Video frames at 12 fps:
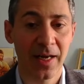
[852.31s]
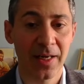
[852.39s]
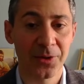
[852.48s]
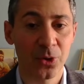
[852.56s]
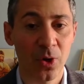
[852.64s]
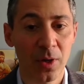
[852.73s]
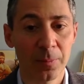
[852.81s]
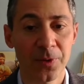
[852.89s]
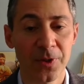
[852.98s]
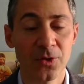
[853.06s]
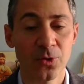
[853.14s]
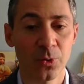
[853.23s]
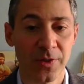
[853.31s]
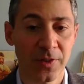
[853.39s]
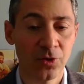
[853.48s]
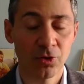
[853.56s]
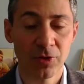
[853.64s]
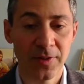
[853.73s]
and know a priest who's
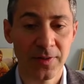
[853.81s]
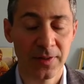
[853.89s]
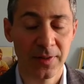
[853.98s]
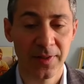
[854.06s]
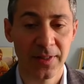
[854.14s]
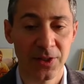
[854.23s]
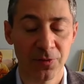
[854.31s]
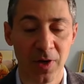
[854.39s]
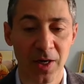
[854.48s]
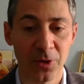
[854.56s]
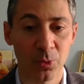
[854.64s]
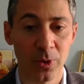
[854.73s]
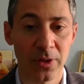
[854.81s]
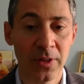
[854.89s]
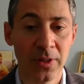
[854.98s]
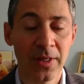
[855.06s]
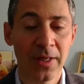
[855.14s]
interested in the divine world